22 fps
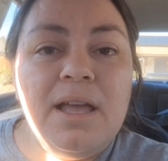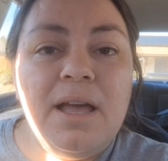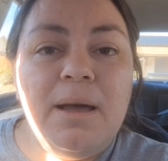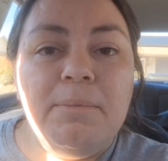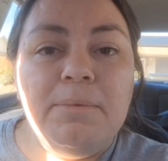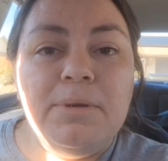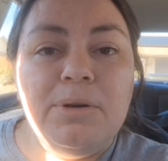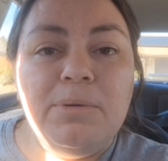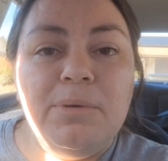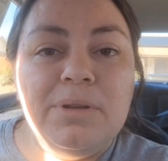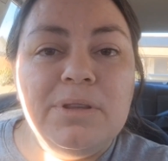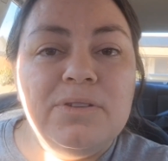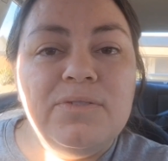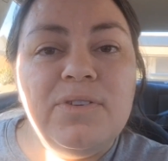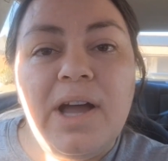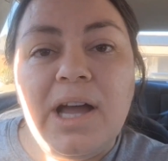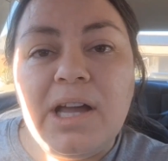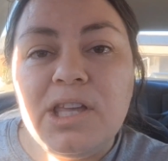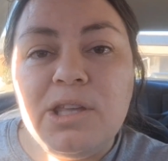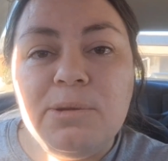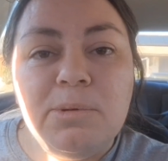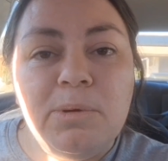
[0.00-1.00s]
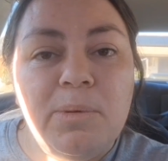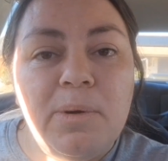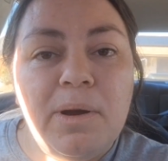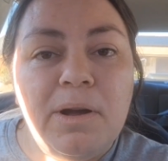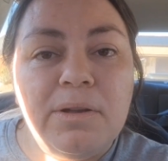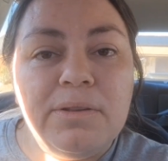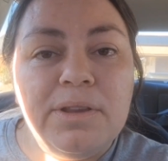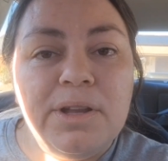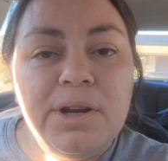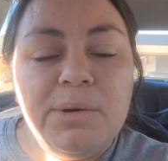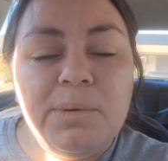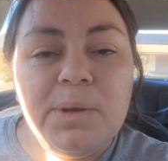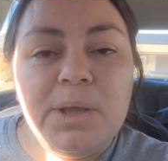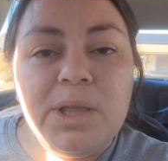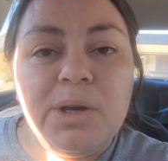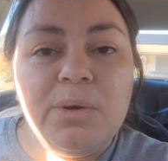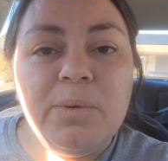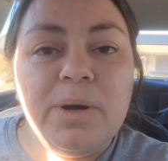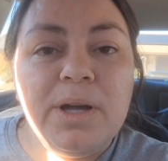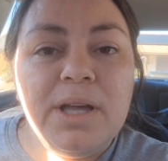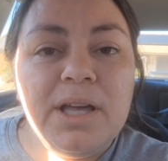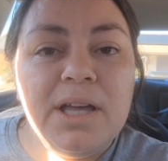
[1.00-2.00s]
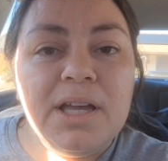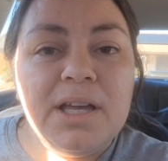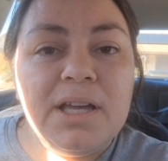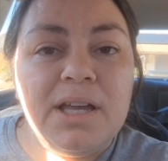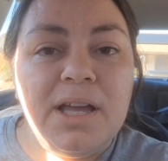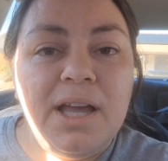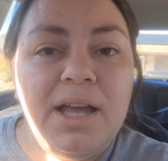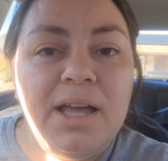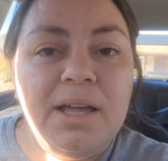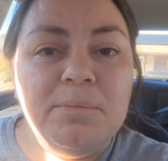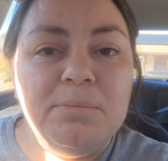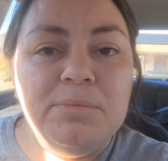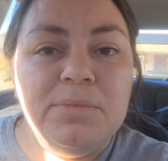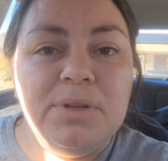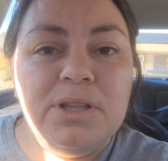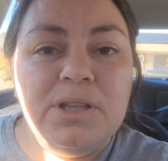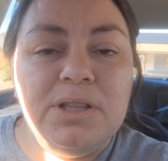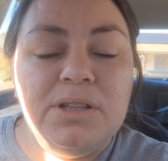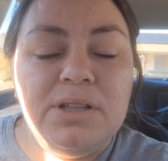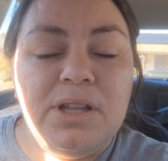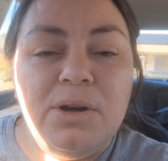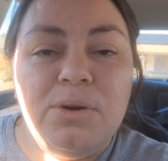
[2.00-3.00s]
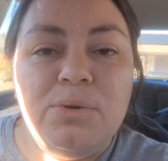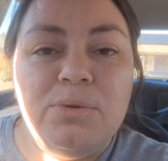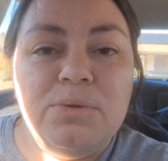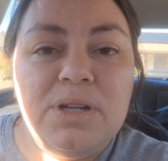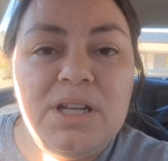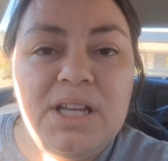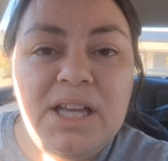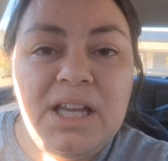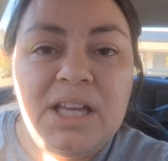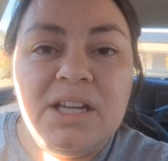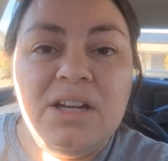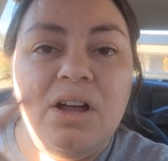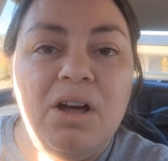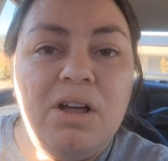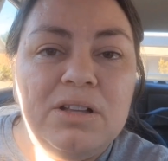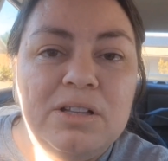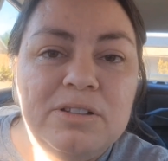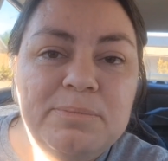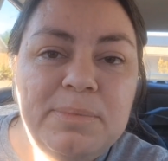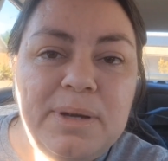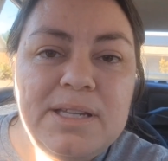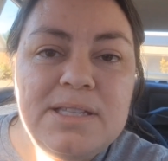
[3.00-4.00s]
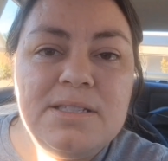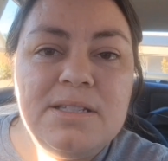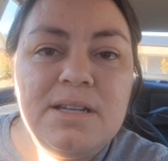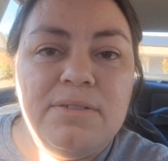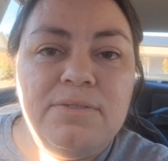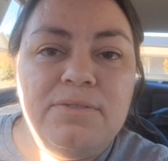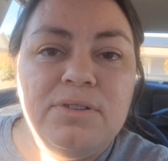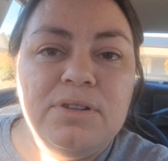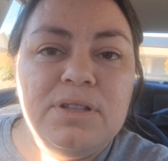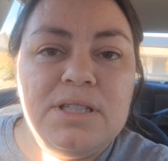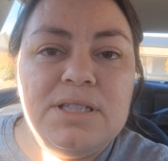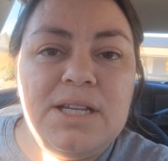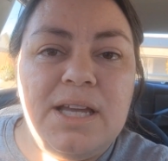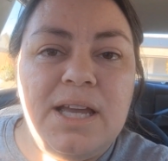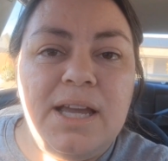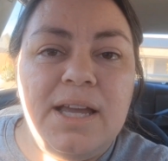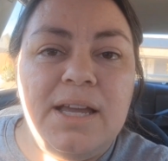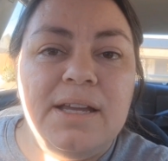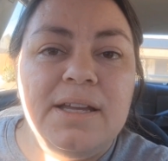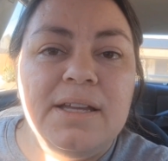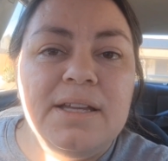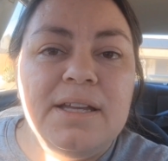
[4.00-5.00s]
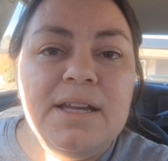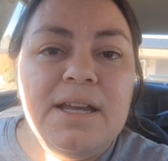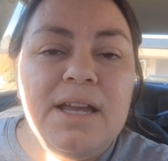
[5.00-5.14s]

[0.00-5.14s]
I'm going to run the vacuum around there really quick and load in all of my stuff for the day.